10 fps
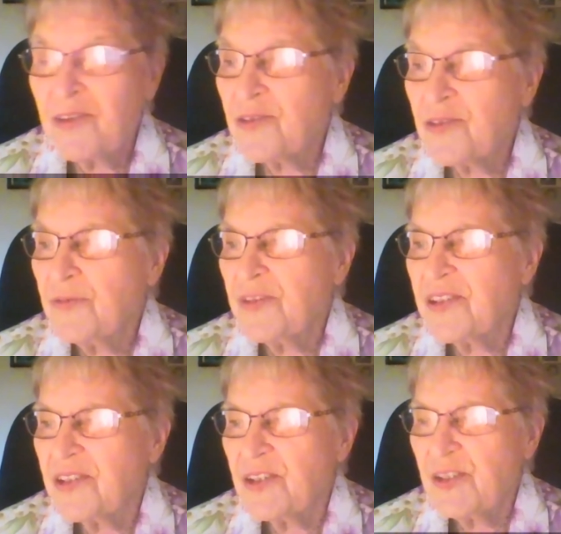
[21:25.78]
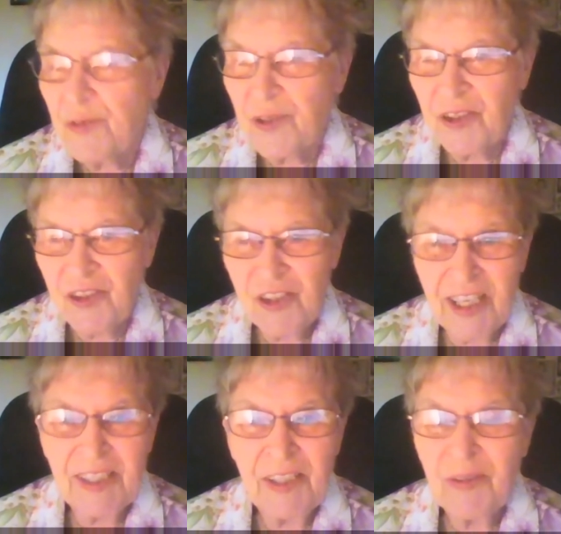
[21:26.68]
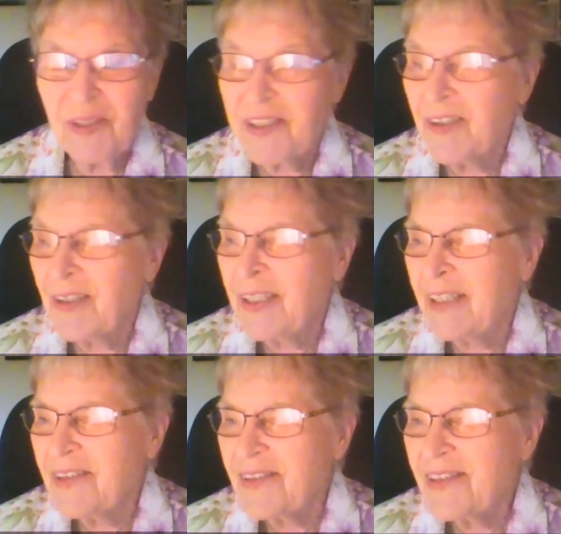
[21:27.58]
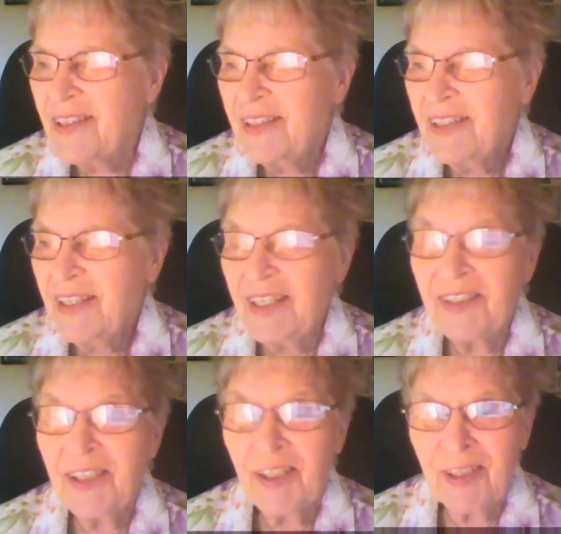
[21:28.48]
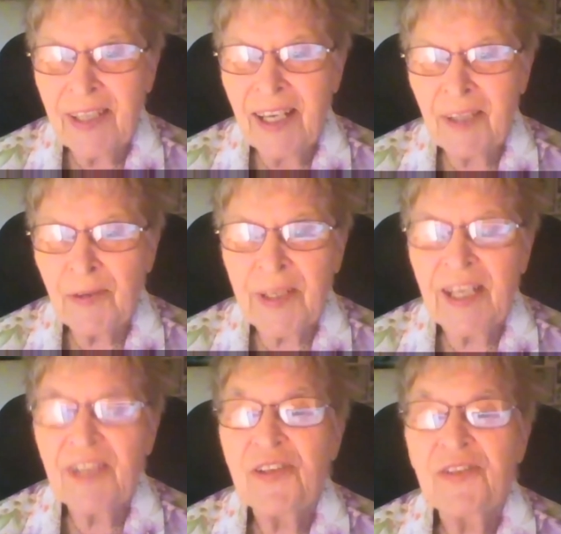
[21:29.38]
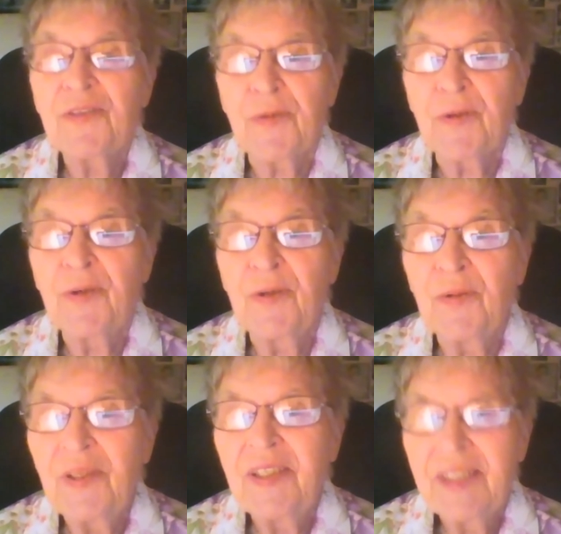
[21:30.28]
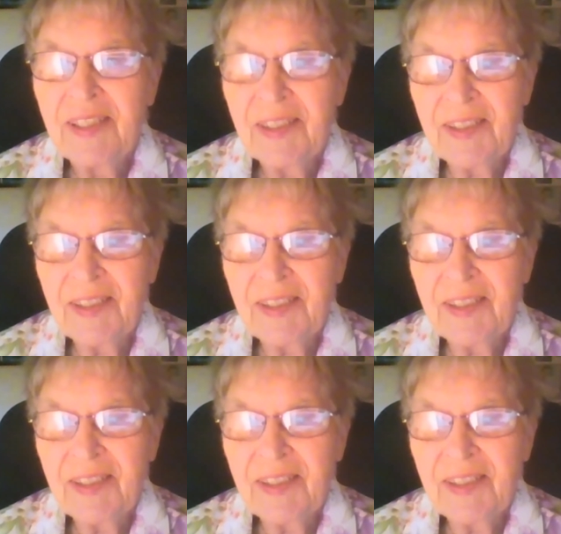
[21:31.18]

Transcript: services for the Czech Unitarians, and our congregation grew to